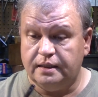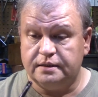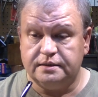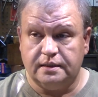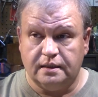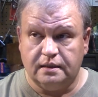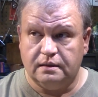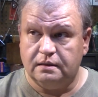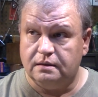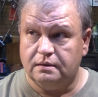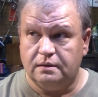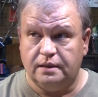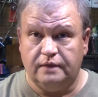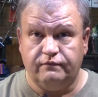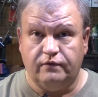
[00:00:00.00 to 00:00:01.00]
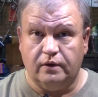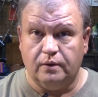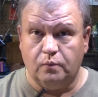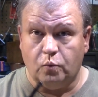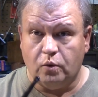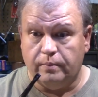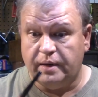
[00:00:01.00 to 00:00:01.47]
it's a very
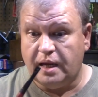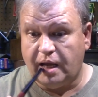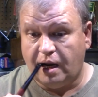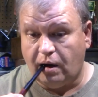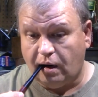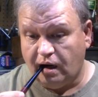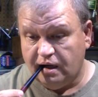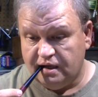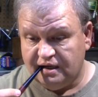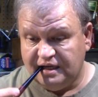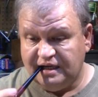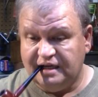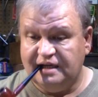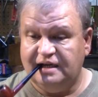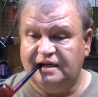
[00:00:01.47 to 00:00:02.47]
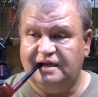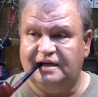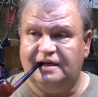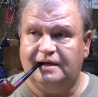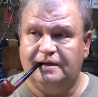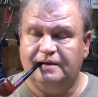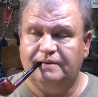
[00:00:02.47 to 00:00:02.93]
warm day here.
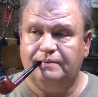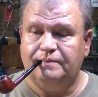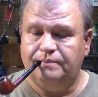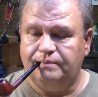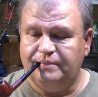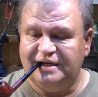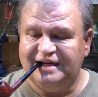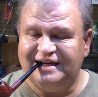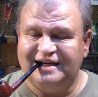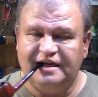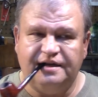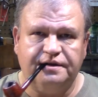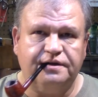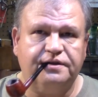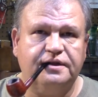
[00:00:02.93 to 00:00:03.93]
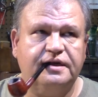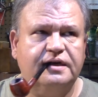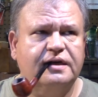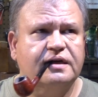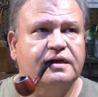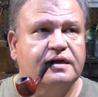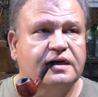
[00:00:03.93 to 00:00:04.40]
Mid-80s, I
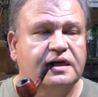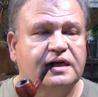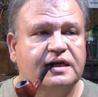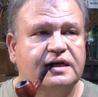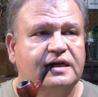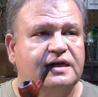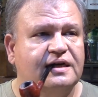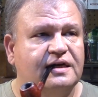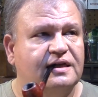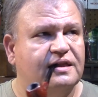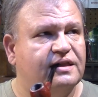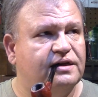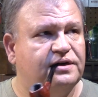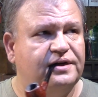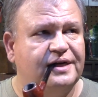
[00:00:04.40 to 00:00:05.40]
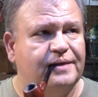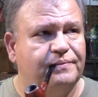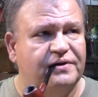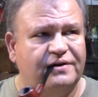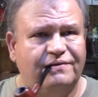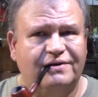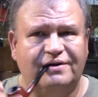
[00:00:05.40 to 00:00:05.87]
think. The shop
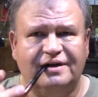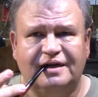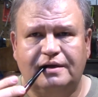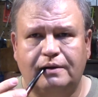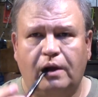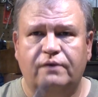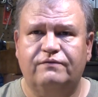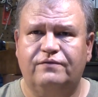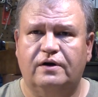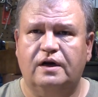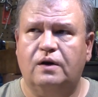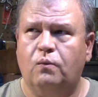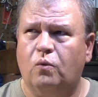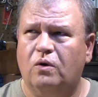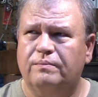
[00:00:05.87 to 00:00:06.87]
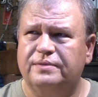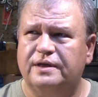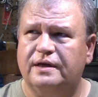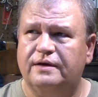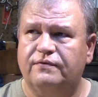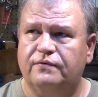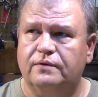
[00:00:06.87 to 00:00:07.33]
is very, very warm
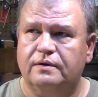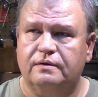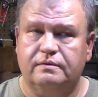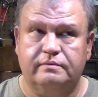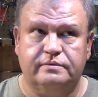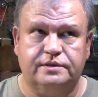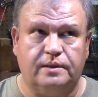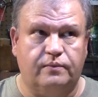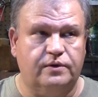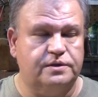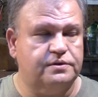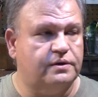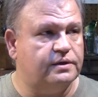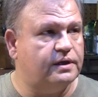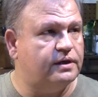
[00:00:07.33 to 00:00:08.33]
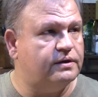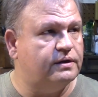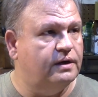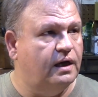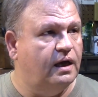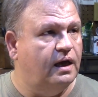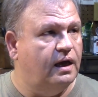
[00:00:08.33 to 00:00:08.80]
today for some reason or the
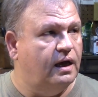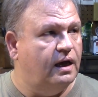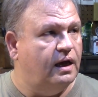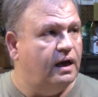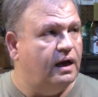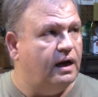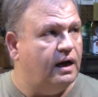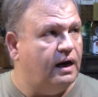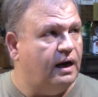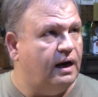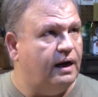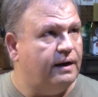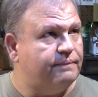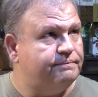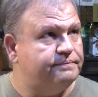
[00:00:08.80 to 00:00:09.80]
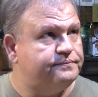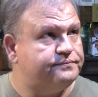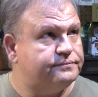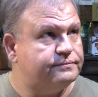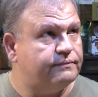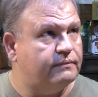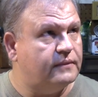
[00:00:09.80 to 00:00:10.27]
other.
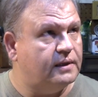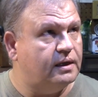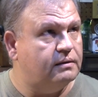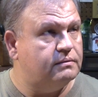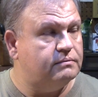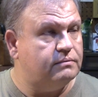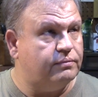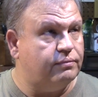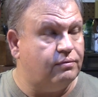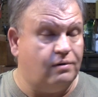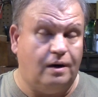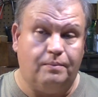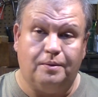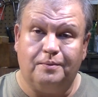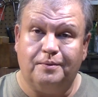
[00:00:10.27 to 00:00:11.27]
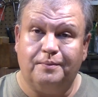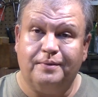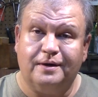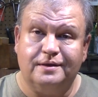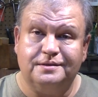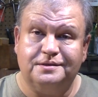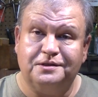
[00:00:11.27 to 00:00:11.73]
Probably
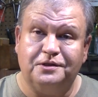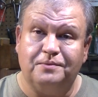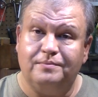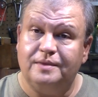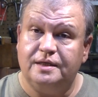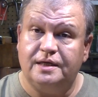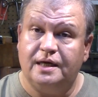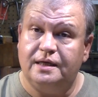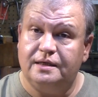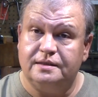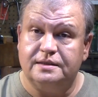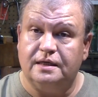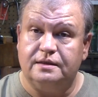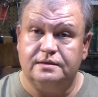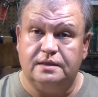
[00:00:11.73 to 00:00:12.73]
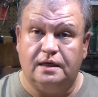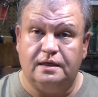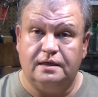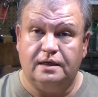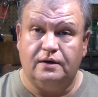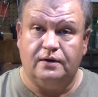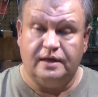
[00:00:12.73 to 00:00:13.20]
because it's in the mid-80s outside
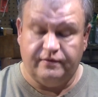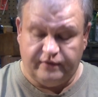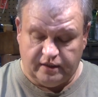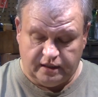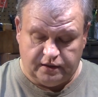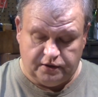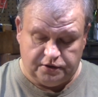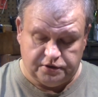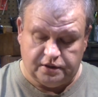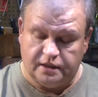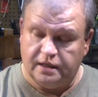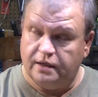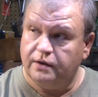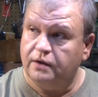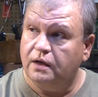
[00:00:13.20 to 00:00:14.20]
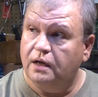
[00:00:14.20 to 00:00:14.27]
and I don't have air conditioning down